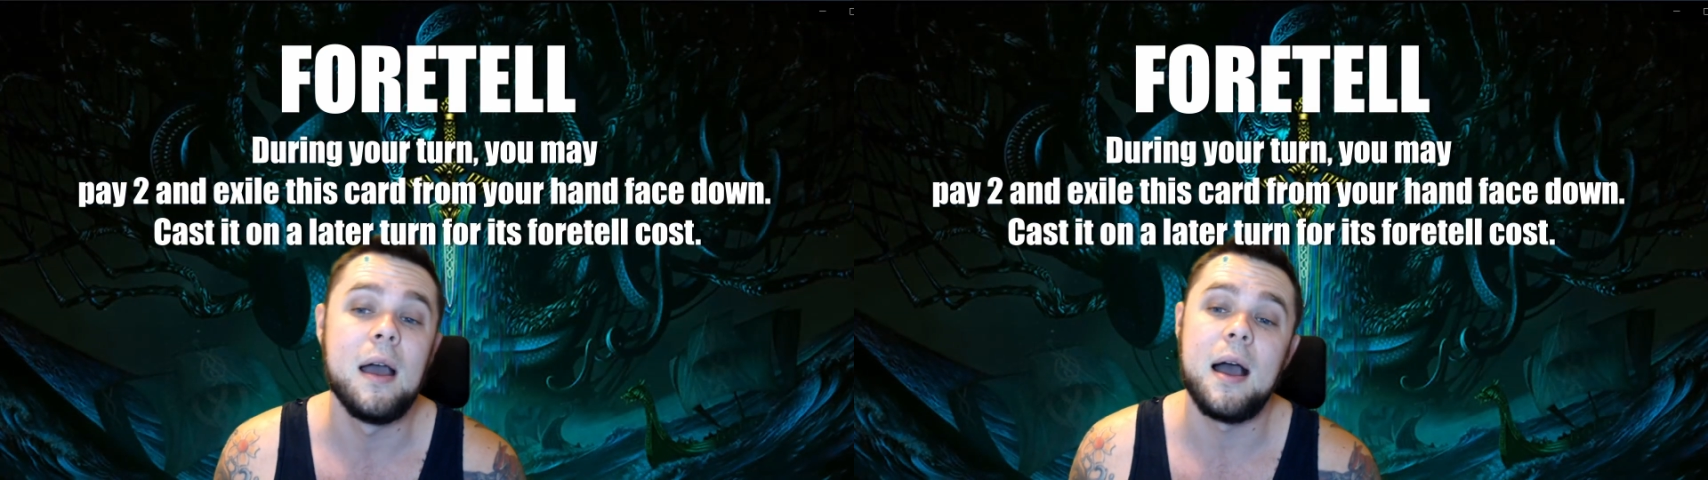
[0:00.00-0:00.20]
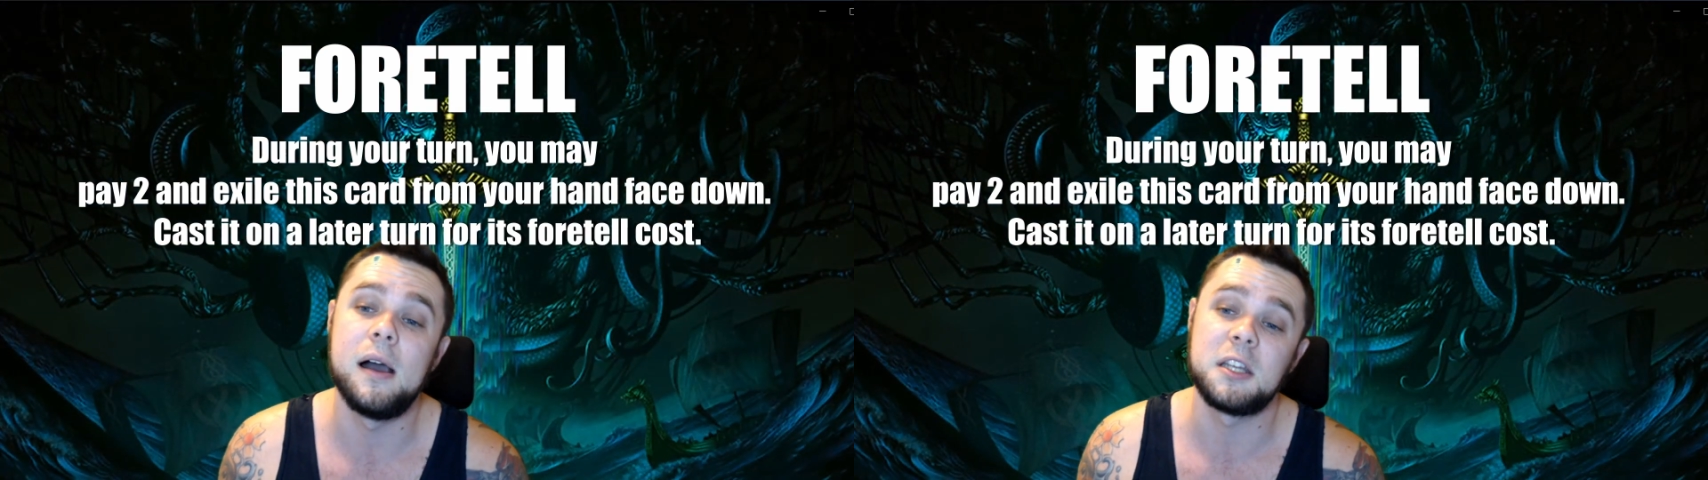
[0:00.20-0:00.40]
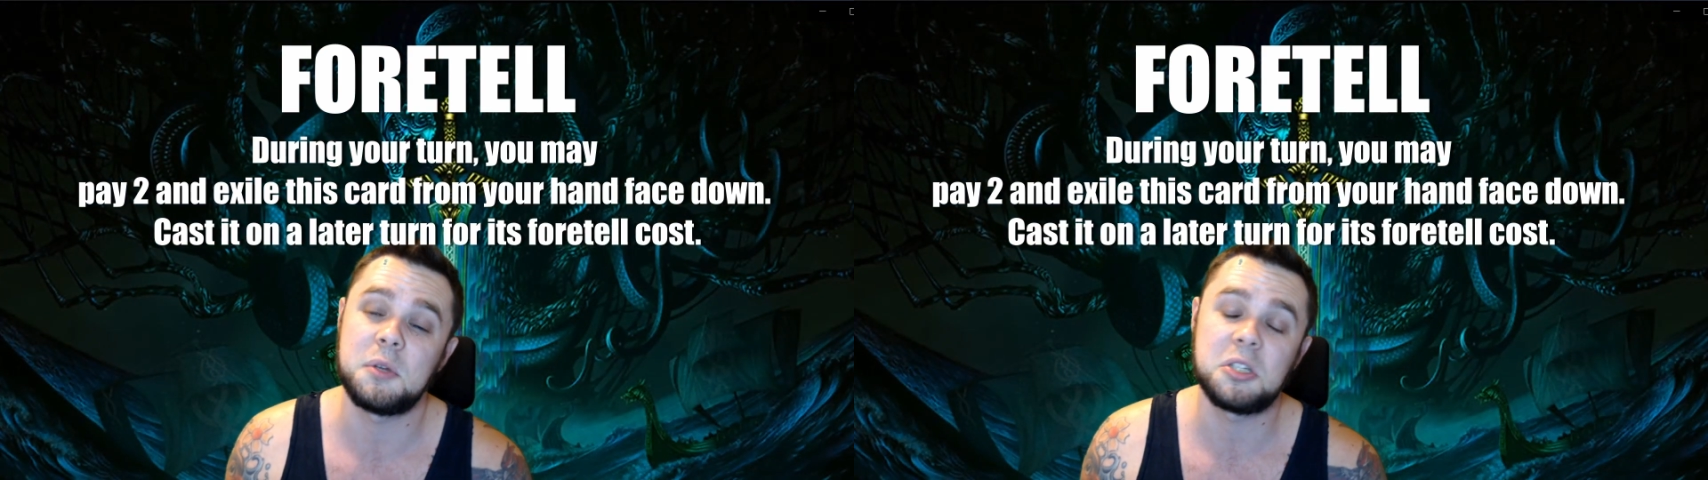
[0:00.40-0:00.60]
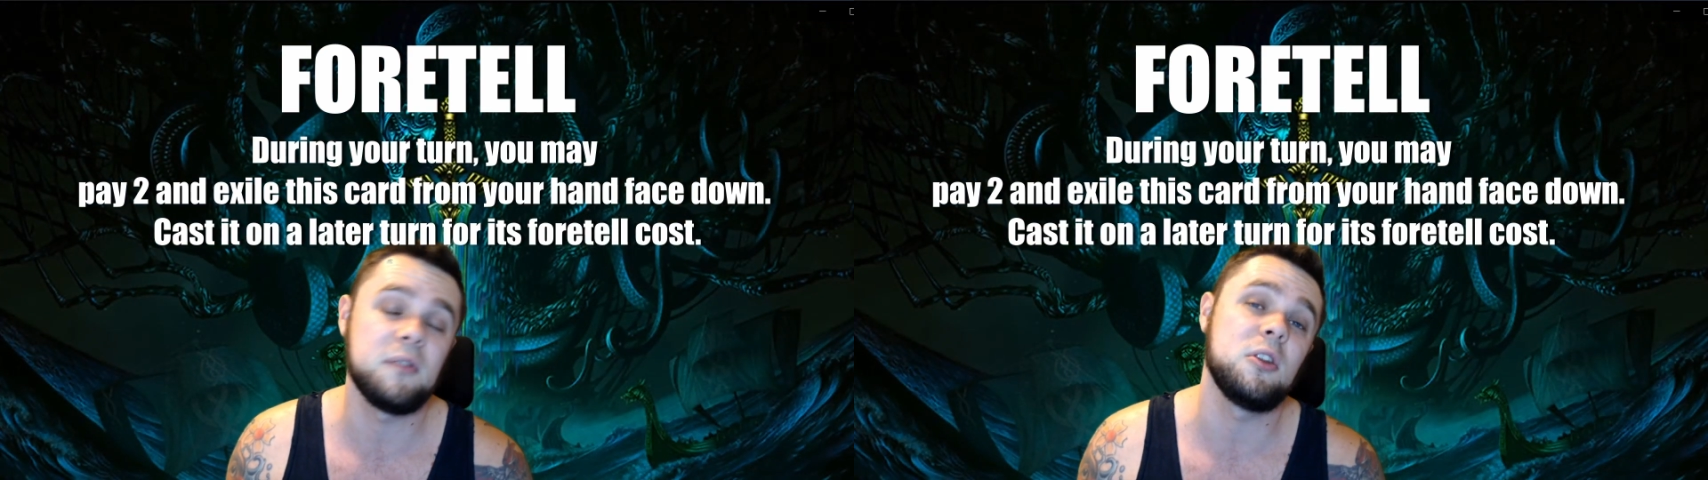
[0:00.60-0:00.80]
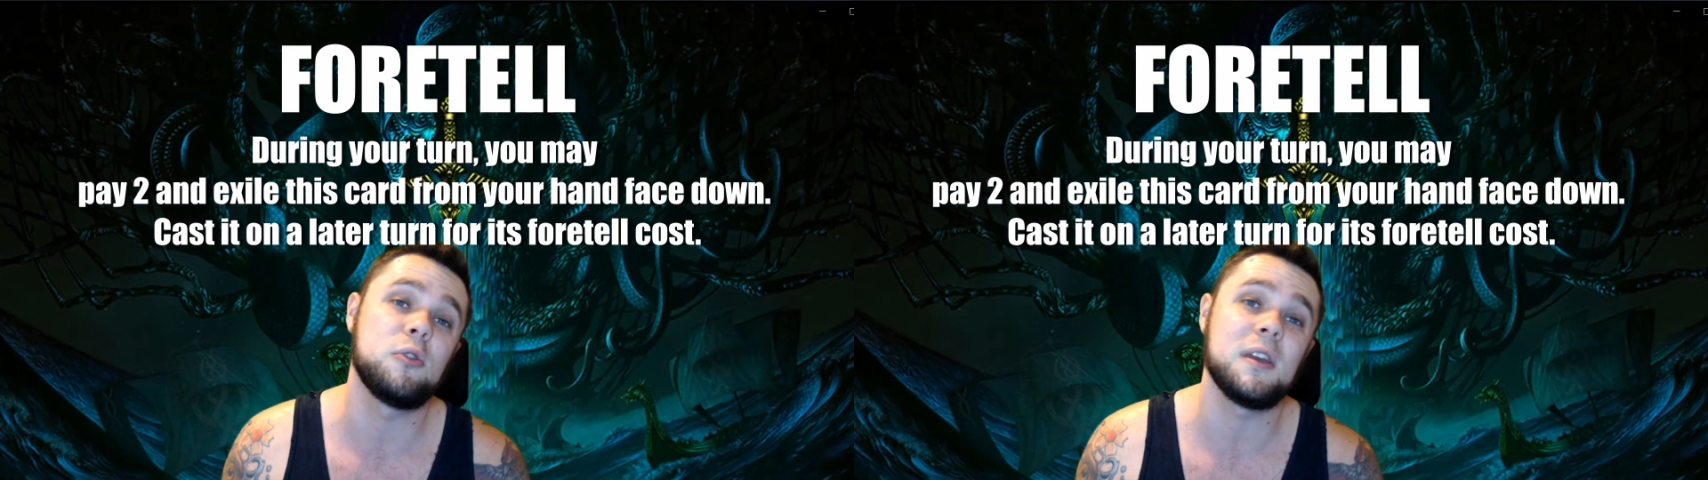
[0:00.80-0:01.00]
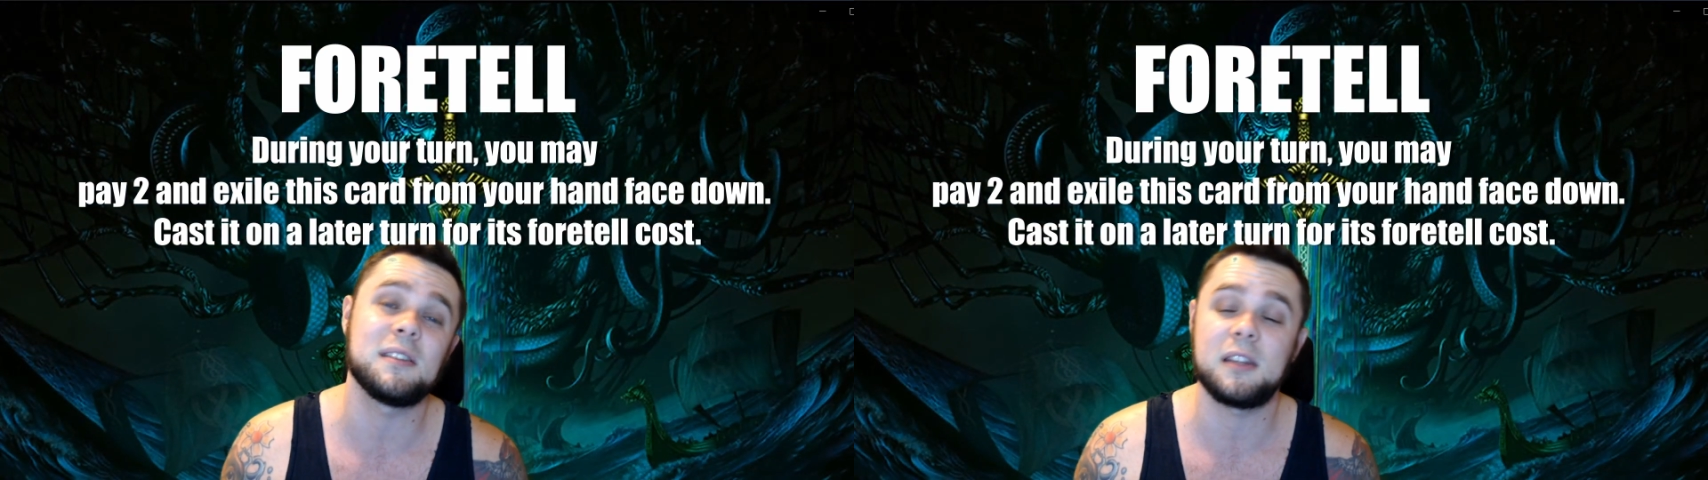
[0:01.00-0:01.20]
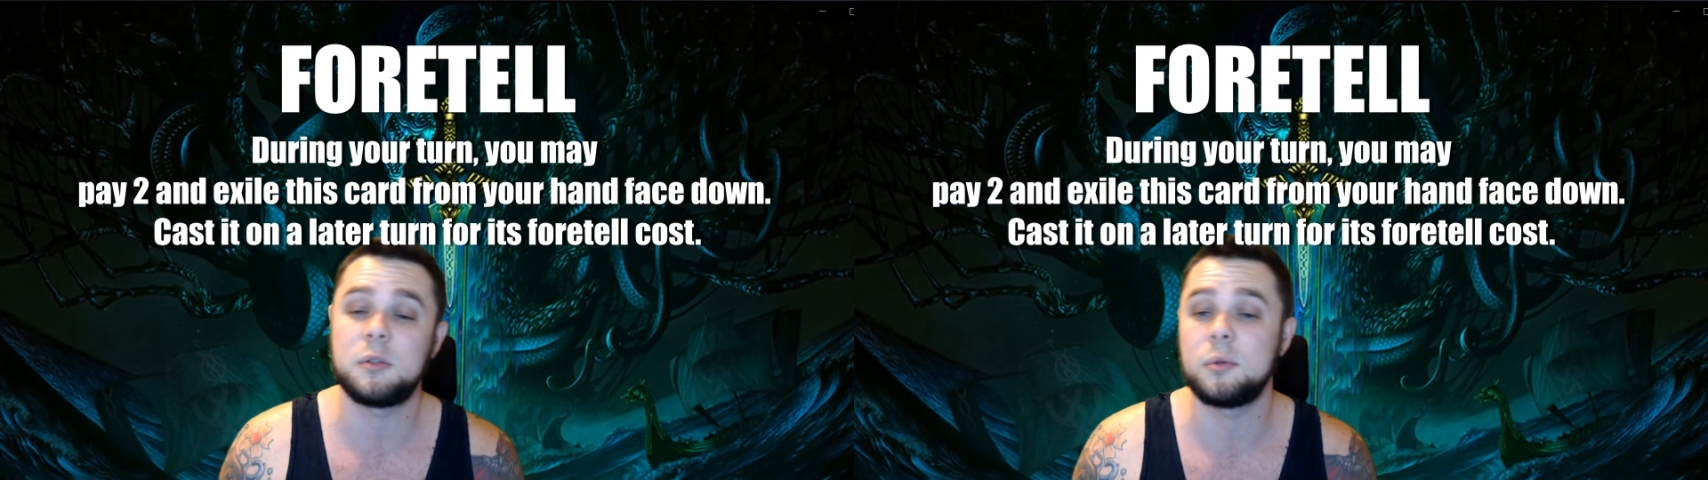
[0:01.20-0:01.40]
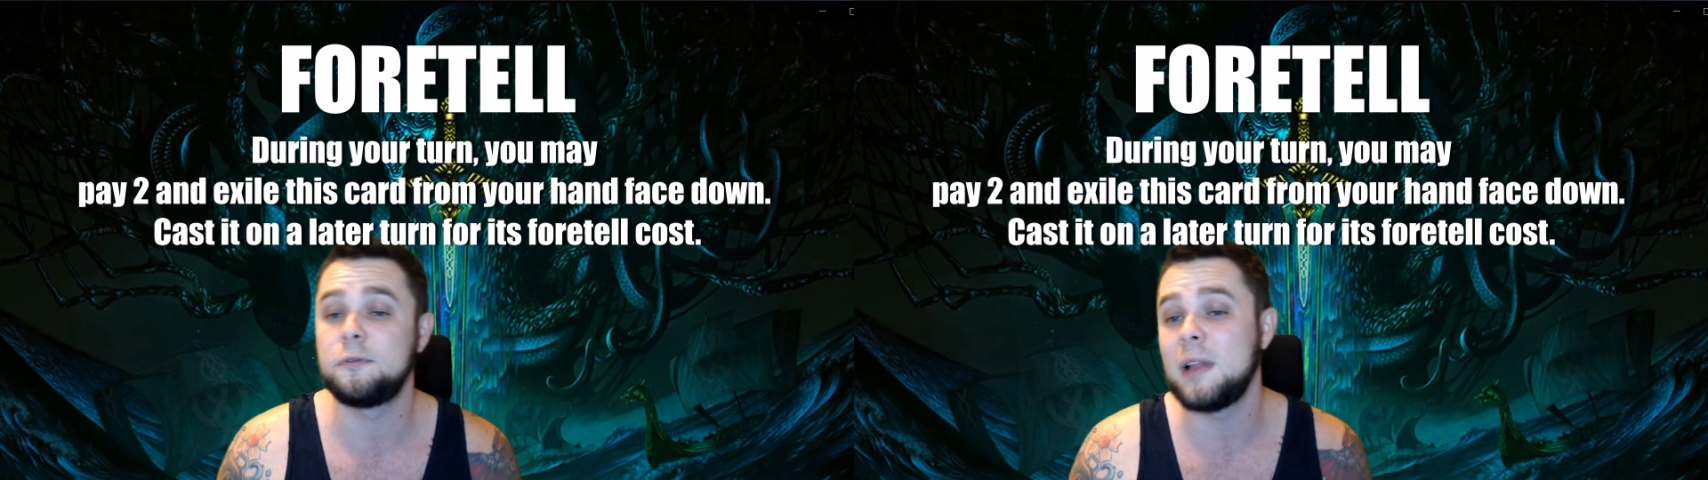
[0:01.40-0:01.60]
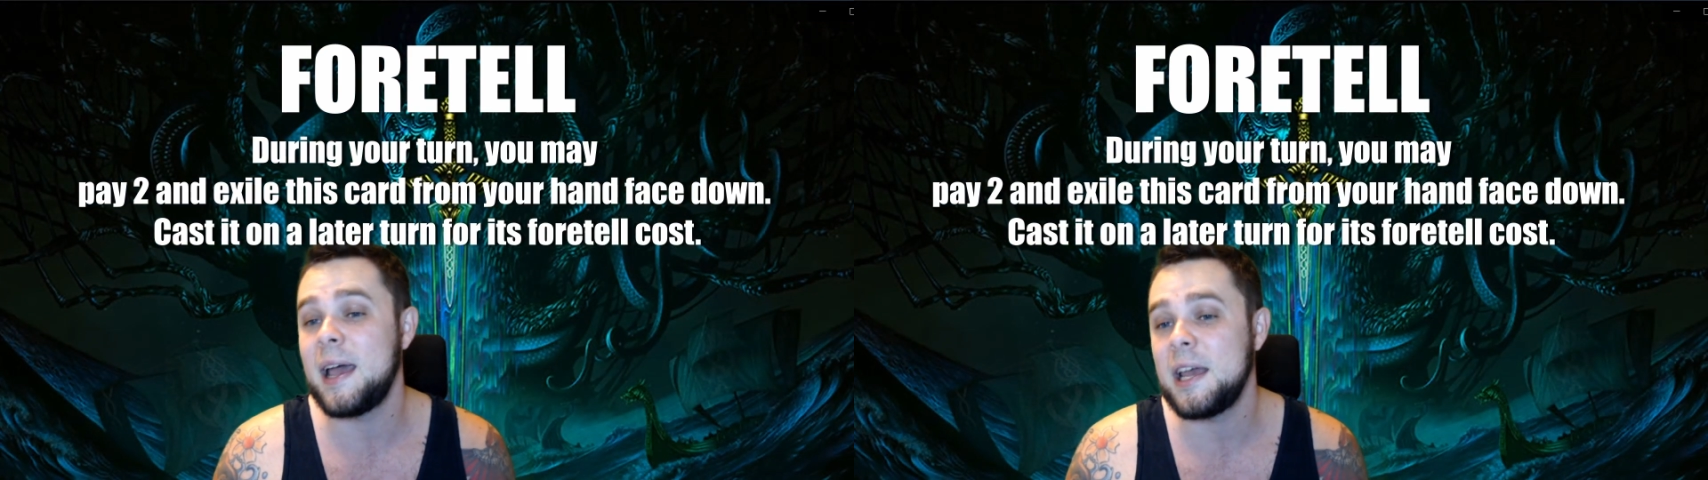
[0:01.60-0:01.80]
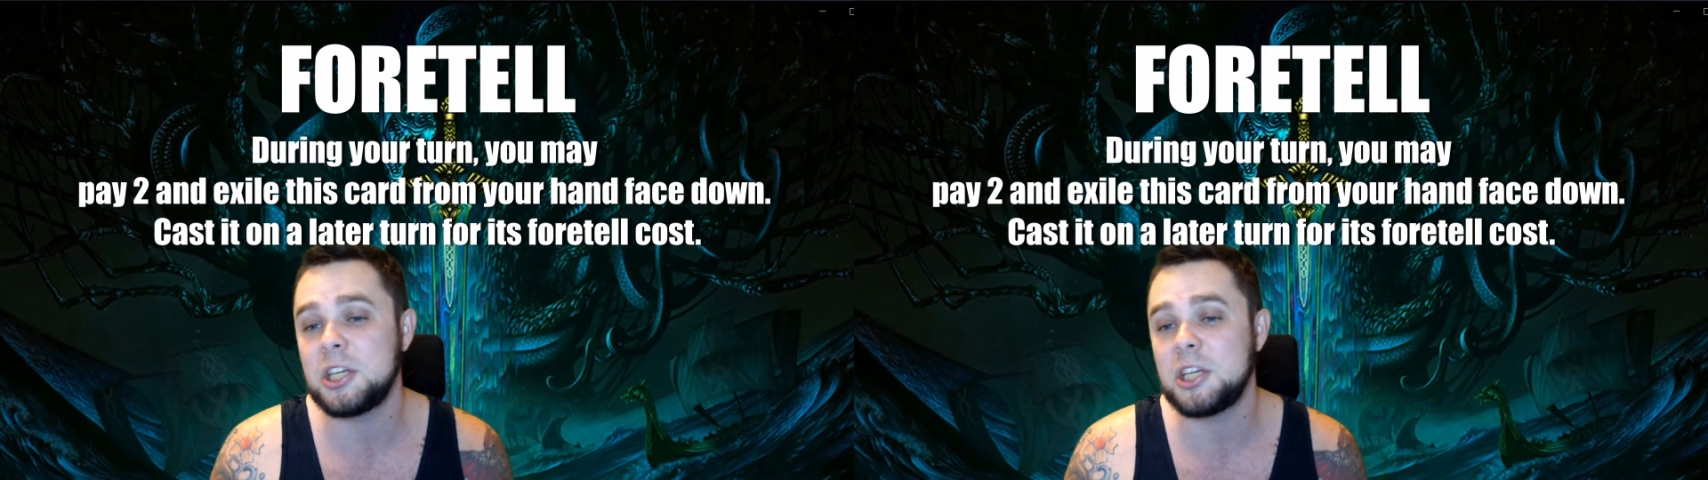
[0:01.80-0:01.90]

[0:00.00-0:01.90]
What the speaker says: especially if you do things like this with Flash.